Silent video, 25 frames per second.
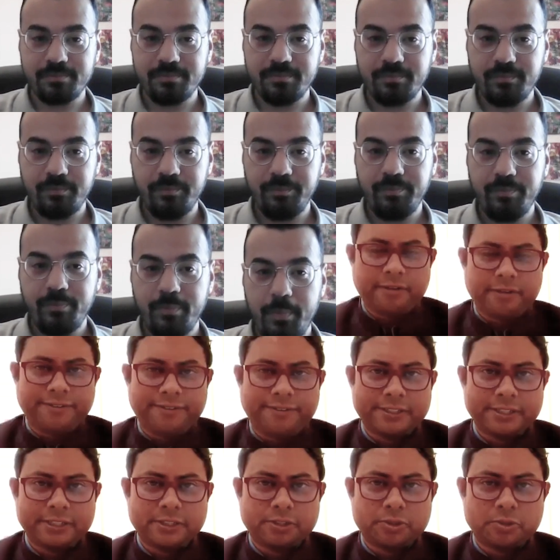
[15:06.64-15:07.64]
Where does
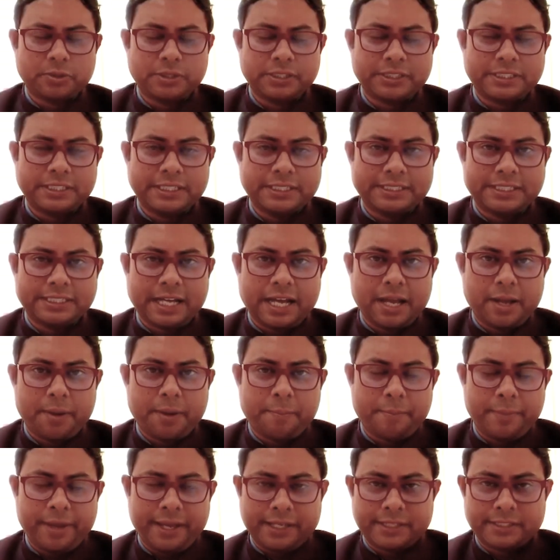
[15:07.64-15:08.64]
China fit into this
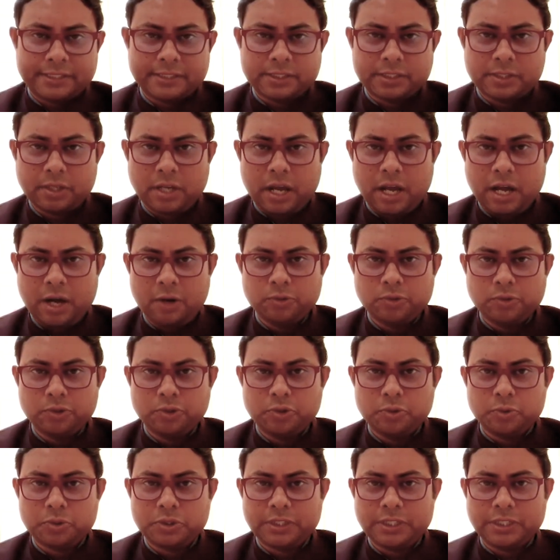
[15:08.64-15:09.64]
entire mix? How do
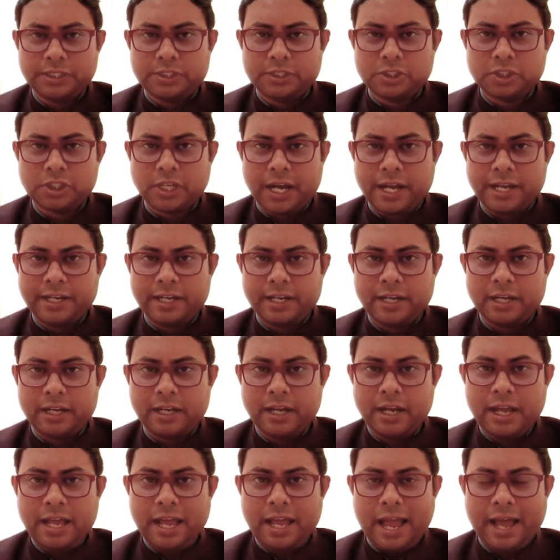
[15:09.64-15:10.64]
you see
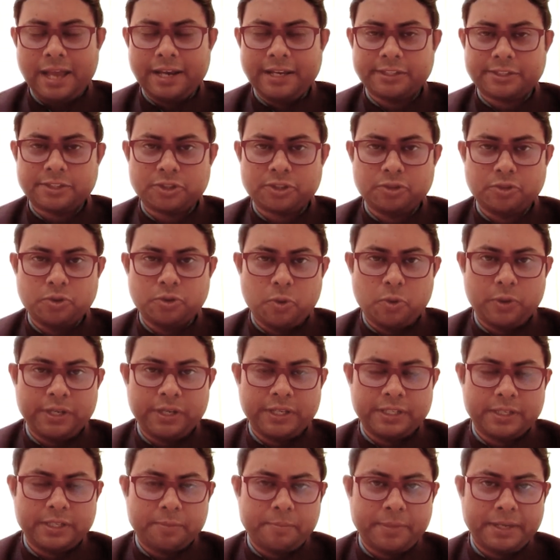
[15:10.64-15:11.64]
China and its role
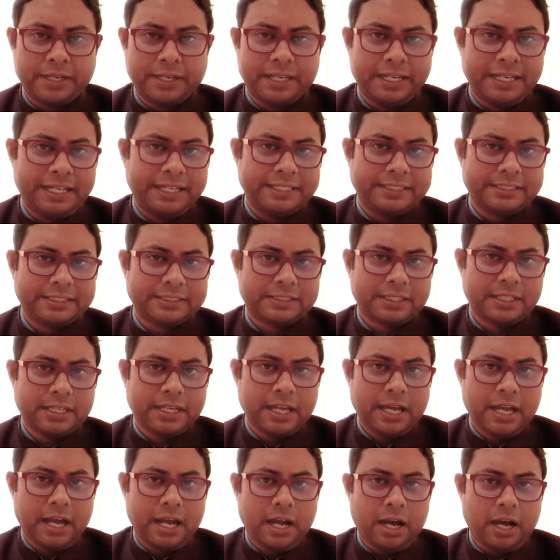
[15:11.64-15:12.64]
in the Middle East?
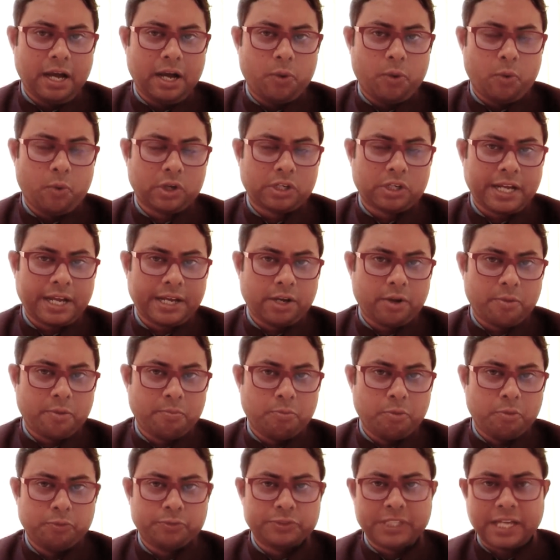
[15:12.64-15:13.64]
What kind
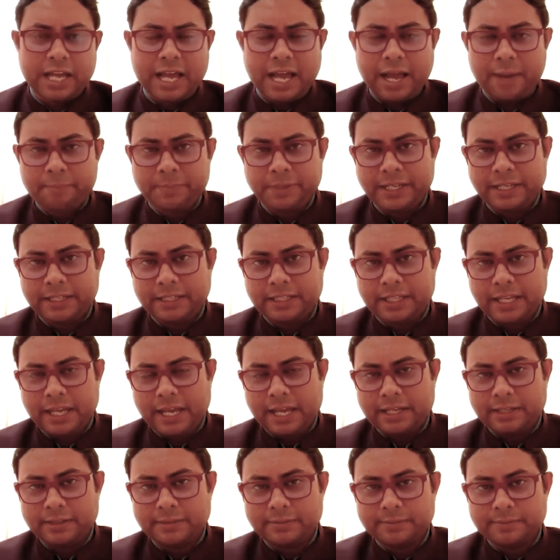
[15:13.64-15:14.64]
of moves are happening
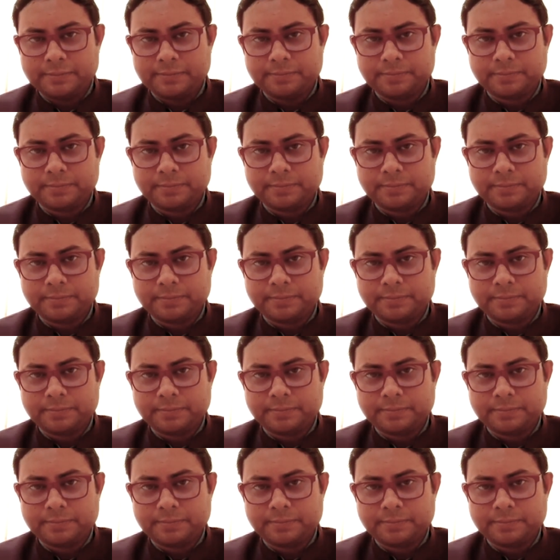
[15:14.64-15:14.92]
there?